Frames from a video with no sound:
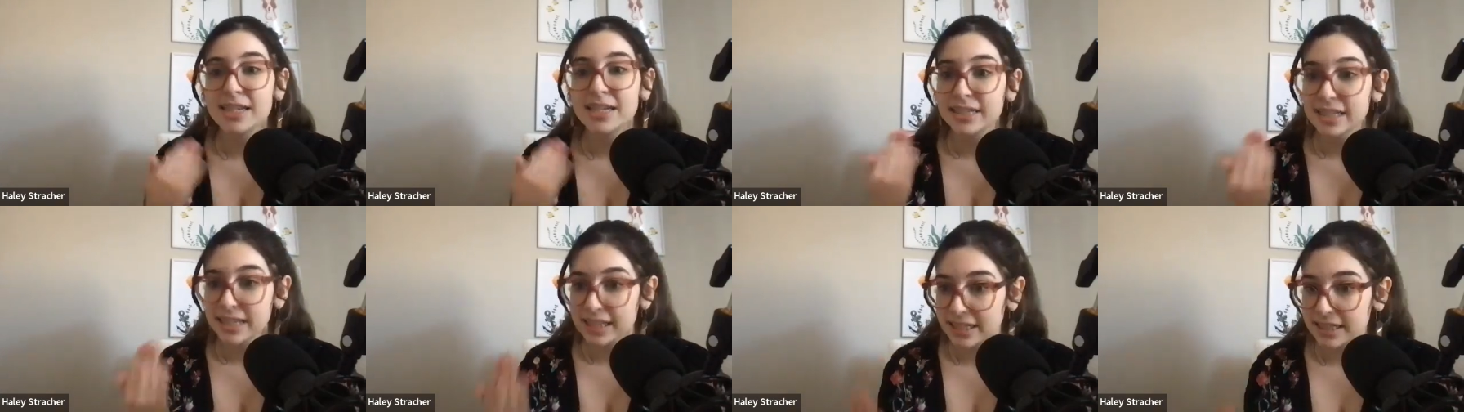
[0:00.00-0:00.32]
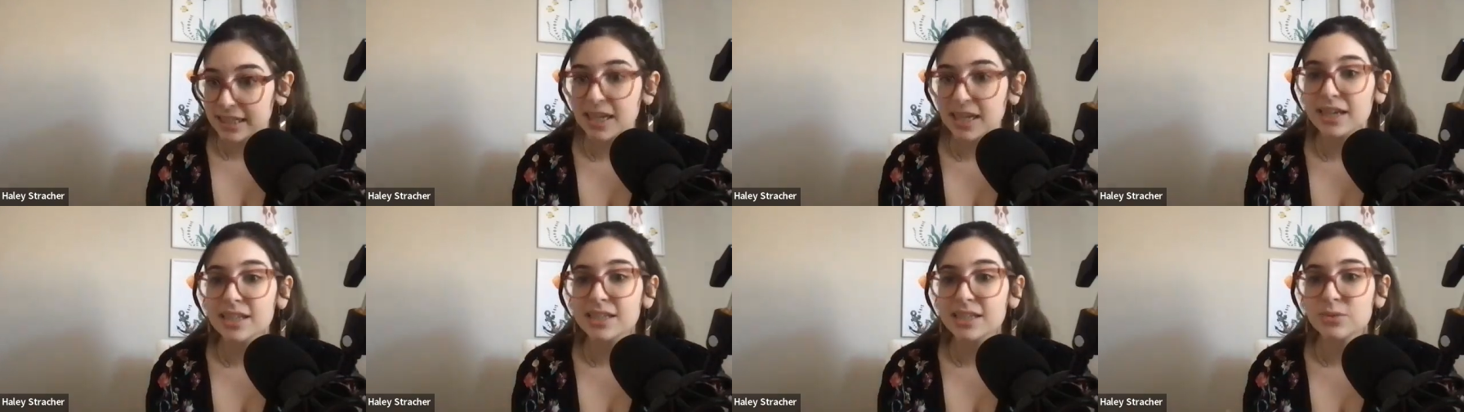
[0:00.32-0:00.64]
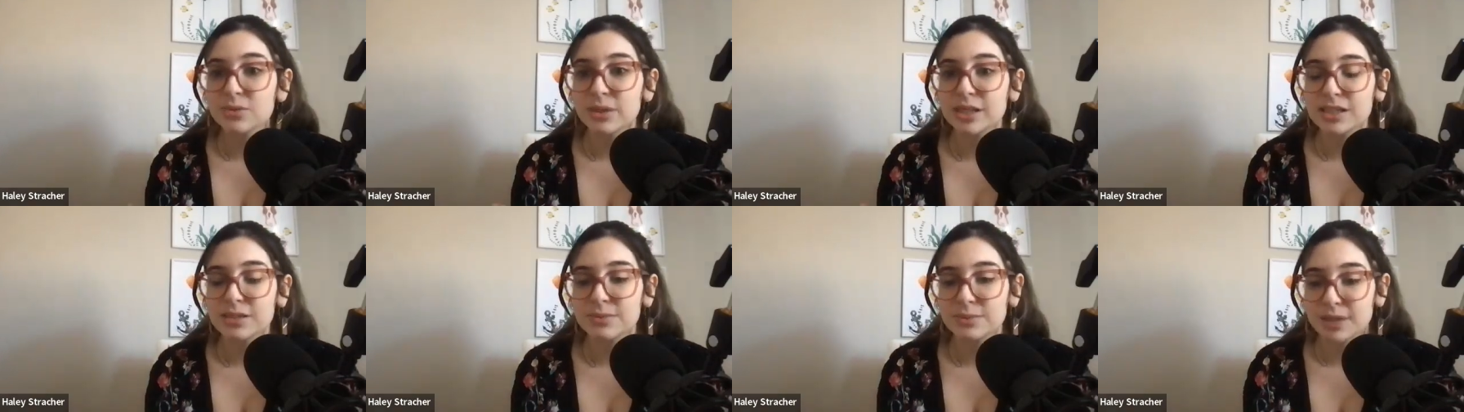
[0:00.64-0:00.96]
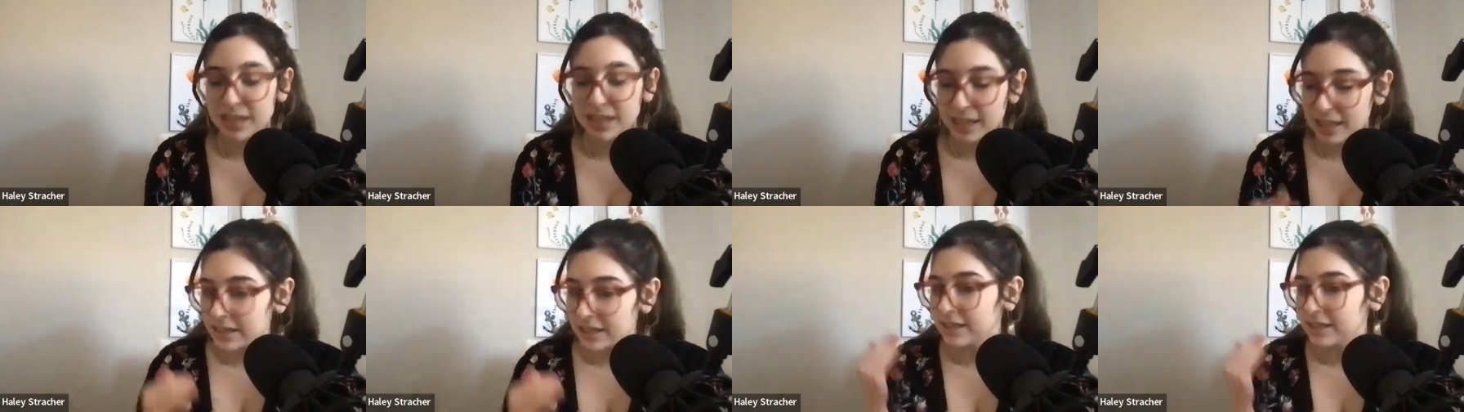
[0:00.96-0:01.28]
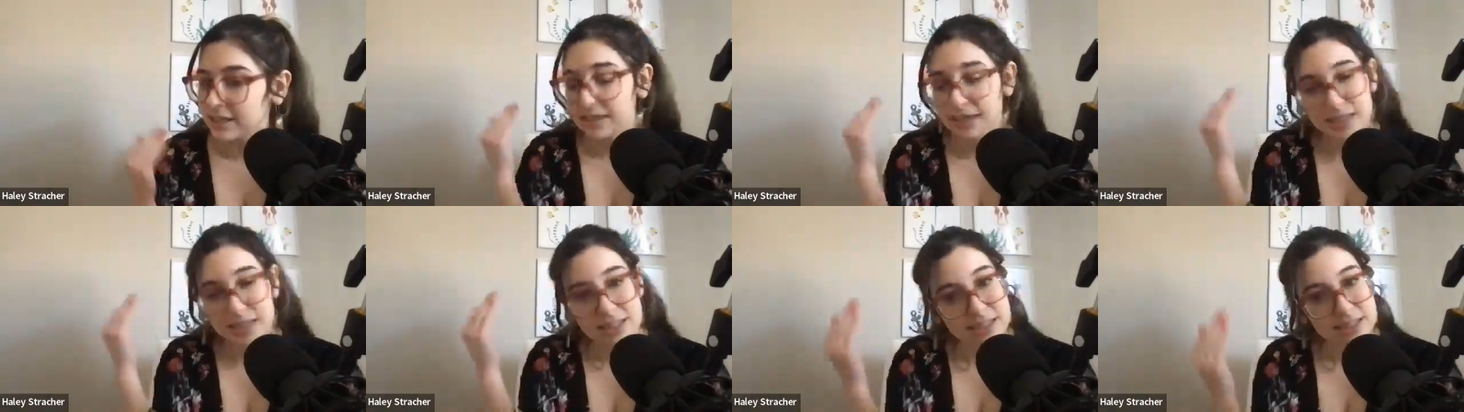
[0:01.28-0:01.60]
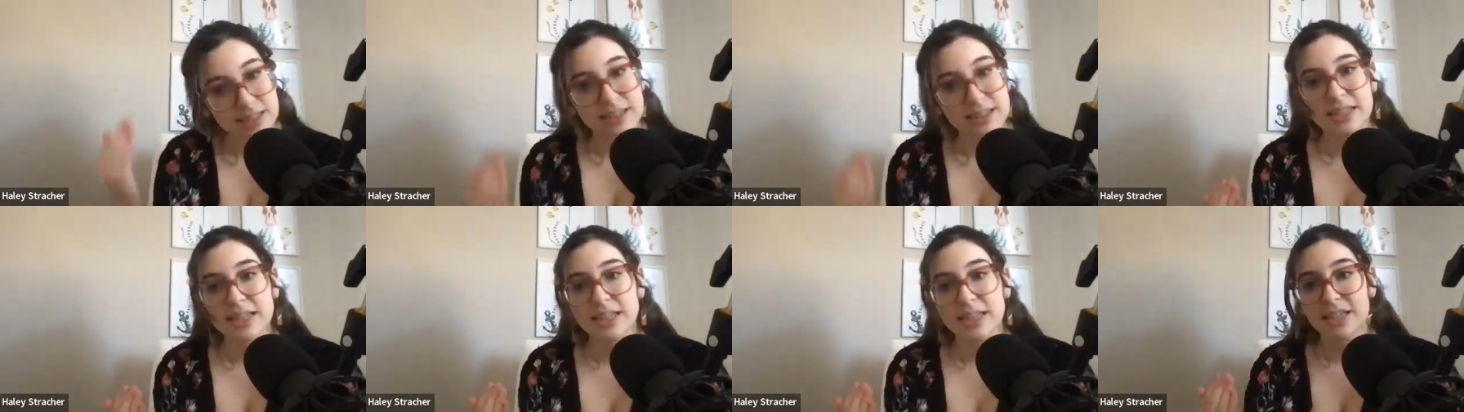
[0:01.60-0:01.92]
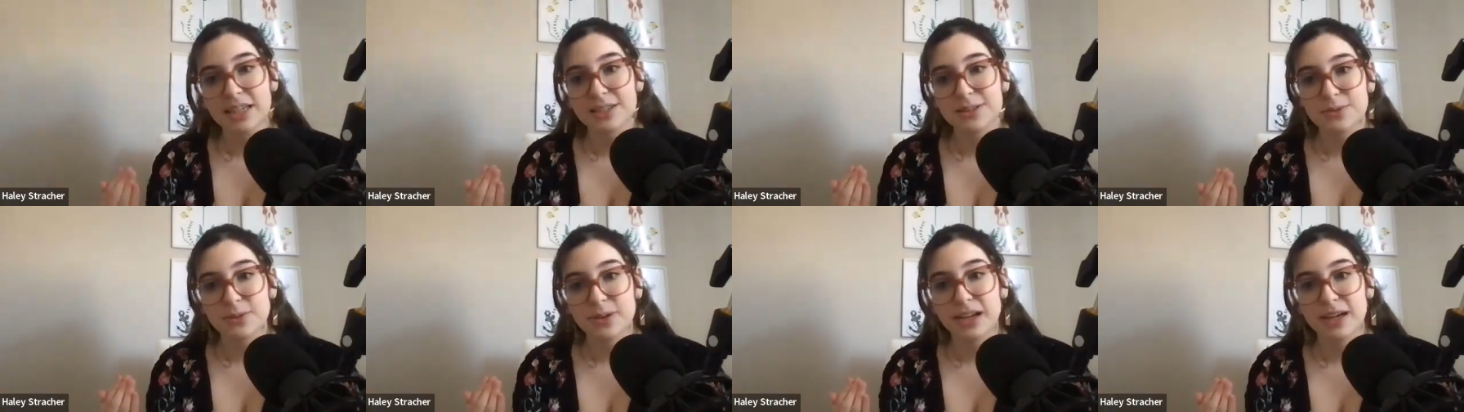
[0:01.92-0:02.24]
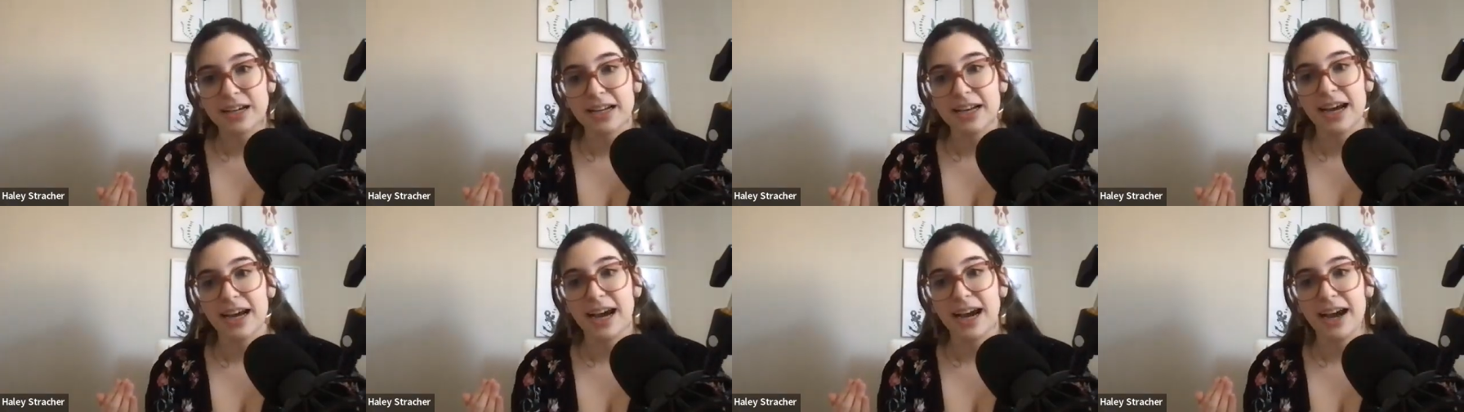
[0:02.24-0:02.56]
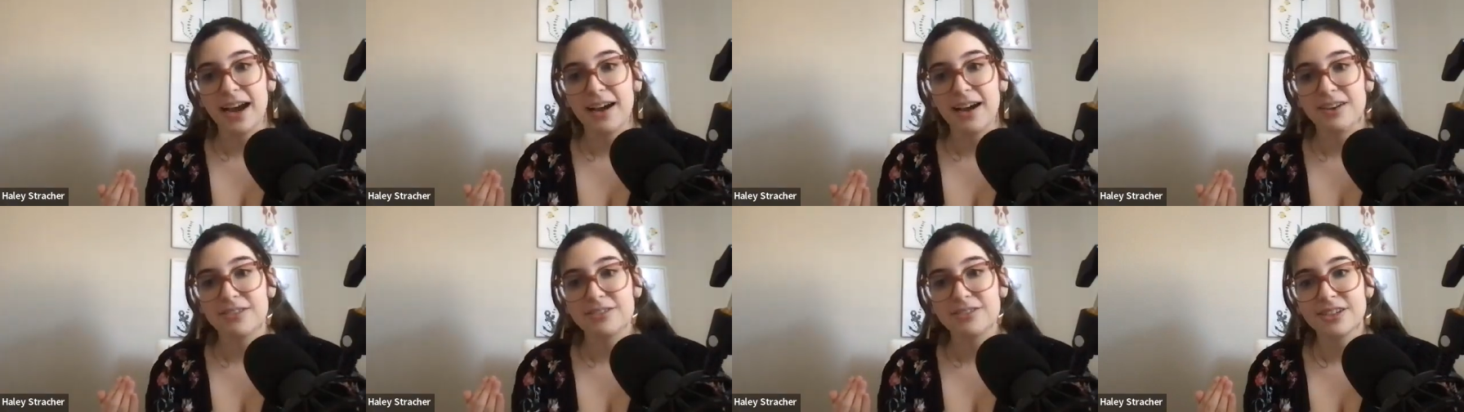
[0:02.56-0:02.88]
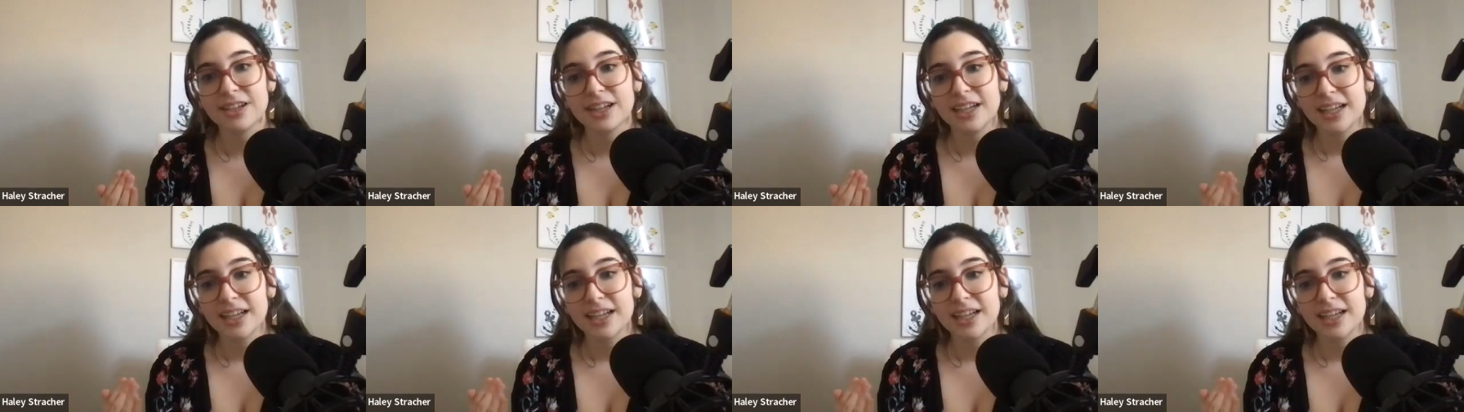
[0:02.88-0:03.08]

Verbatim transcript: in next week's meeting, these are the things we're going to have.